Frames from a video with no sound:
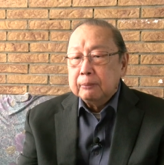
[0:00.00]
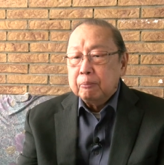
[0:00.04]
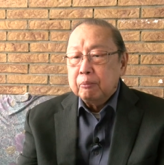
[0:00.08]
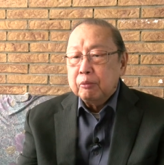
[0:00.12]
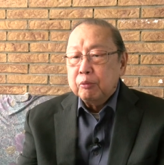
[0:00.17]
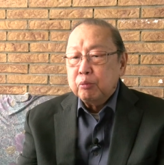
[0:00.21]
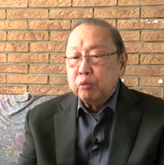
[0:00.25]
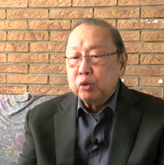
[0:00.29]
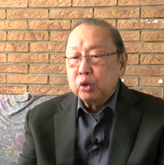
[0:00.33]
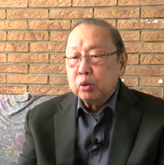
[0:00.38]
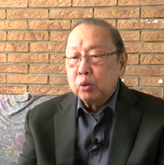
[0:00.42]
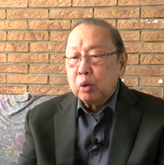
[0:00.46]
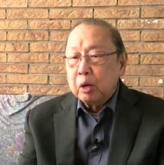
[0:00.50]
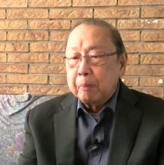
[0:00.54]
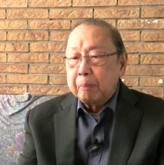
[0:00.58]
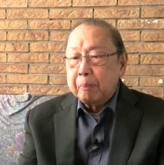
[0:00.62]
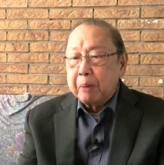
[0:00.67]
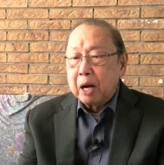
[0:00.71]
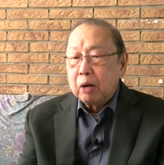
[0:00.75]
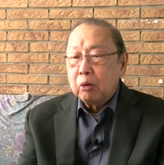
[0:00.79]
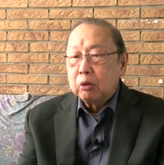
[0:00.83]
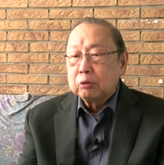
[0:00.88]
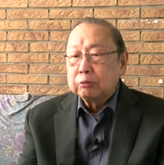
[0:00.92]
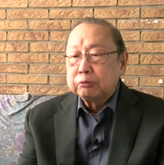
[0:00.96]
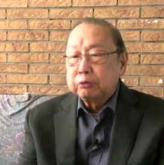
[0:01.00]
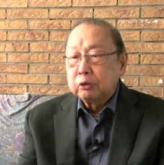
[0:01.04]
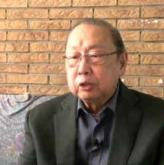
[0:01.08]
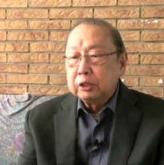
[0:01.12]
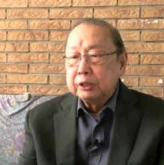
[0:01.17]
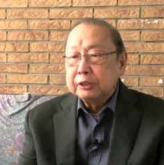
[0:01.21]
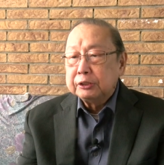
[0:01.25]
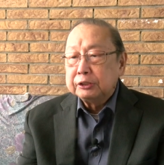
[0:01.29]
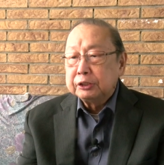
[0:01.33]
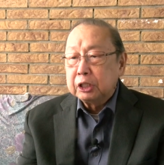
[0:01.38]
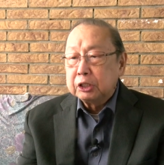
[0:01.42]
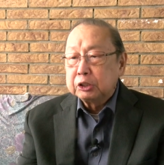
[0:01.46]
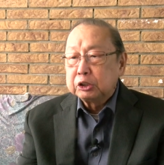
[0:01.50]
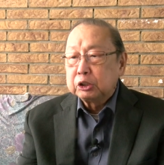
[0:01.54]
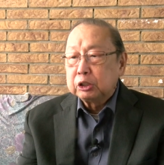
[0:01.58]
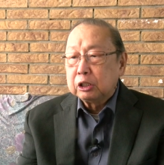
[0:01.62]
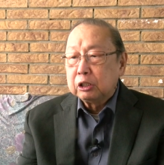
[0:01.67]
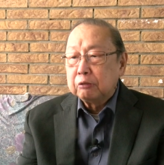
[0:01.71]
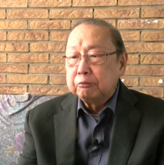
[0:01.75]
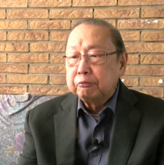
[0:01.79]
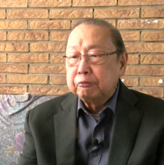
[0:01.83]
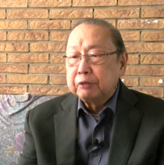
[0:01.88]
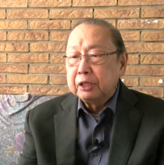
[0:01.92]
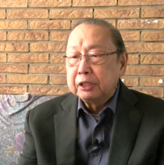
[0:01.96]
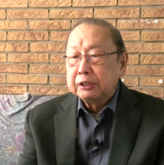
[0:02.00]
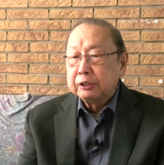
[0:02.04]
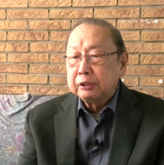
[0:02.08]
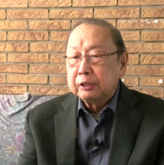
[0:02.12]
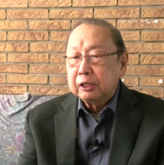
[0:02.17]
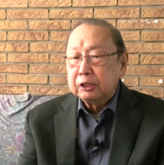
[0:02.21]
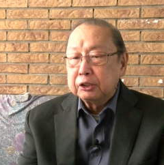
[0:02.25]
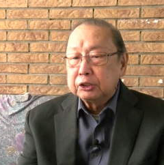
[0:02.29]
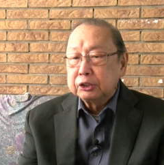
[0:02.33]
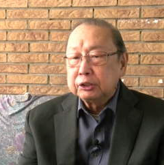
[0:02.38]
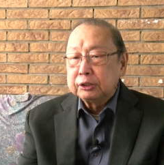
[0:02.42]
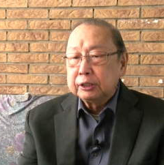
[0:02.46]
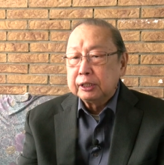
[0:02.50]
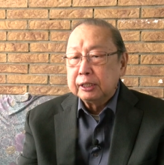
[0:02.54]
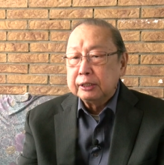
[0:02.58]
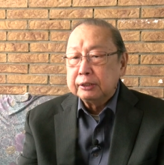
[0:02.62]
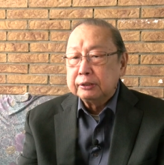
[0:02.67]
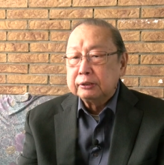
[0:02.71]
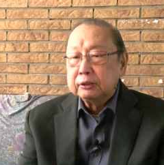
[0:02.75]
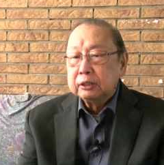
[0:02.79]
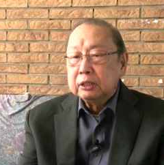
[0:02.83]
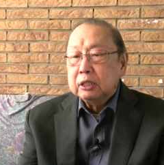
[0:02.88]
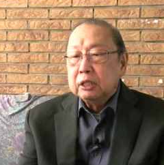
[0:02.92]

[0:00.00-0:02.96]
into a powerful industrial federal state